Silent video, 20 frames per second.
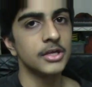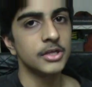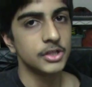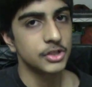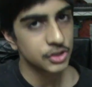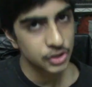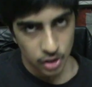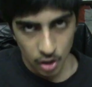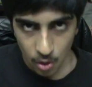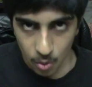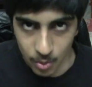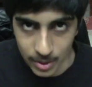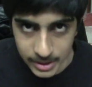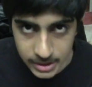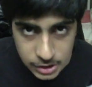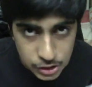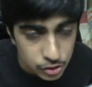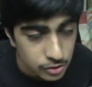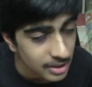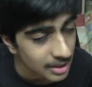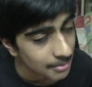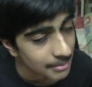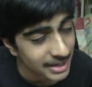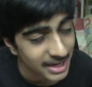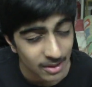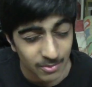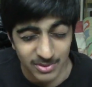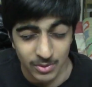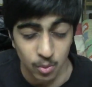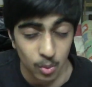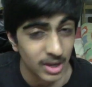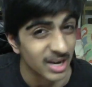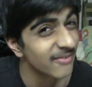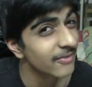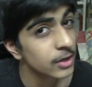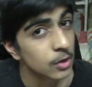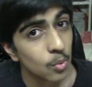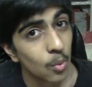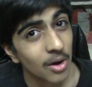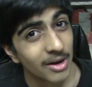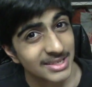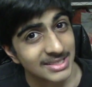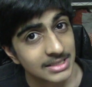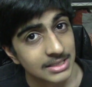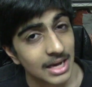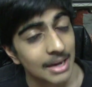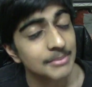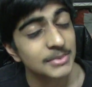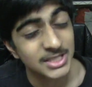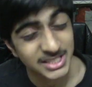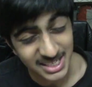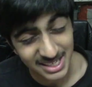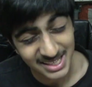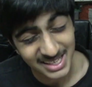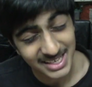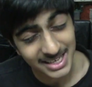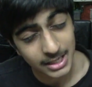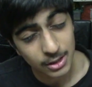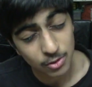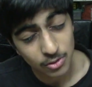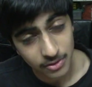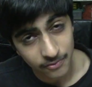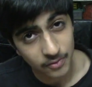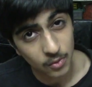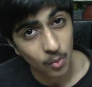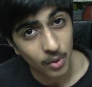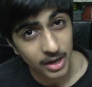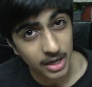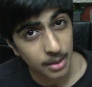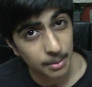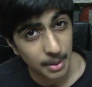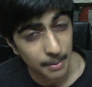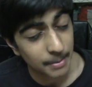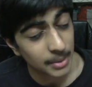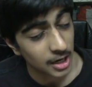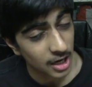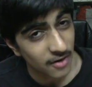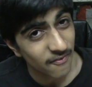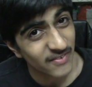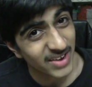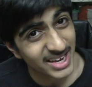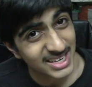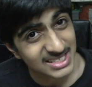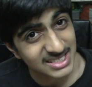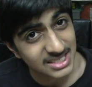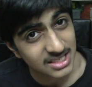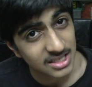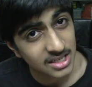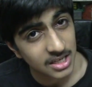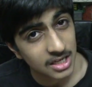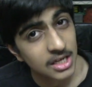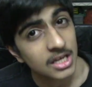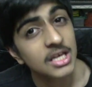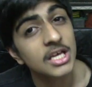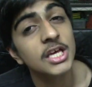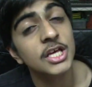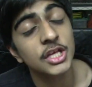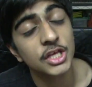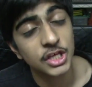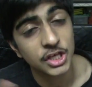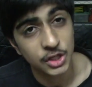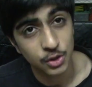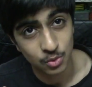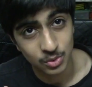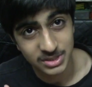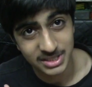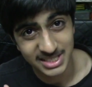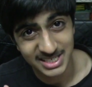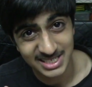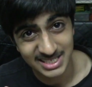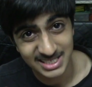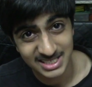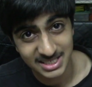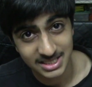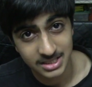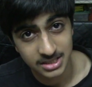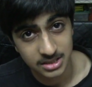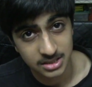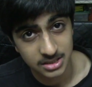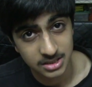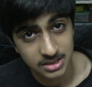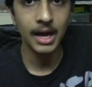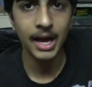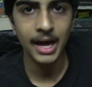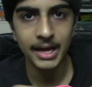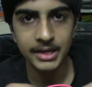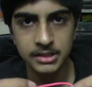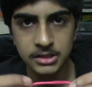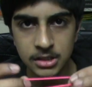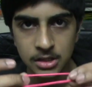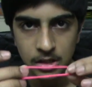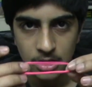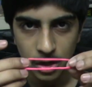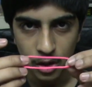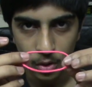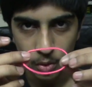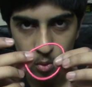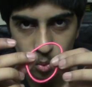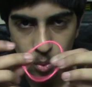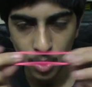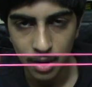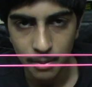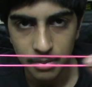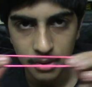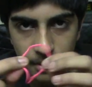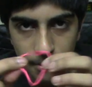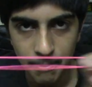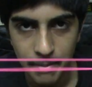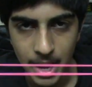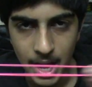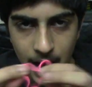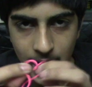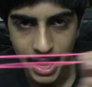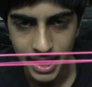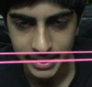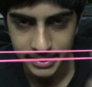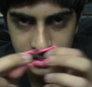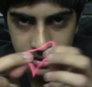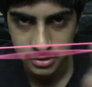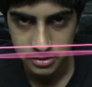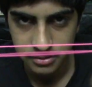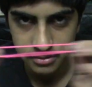It's your wish, you can make it with whatever you want. I'm just telling you, if you want it to be perfect, use this. And a rubber band.